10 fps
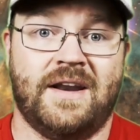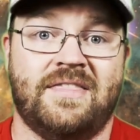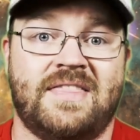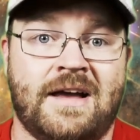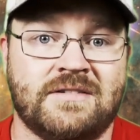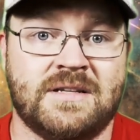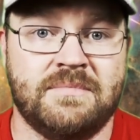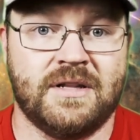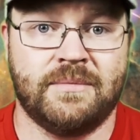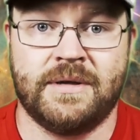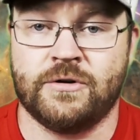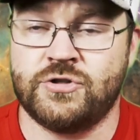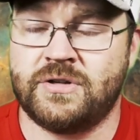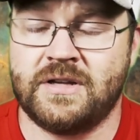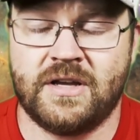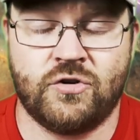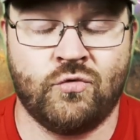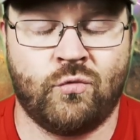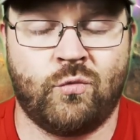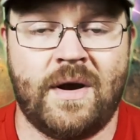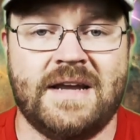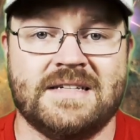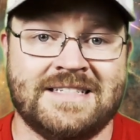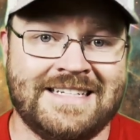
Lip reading: at 1,000 millimeters. You can get great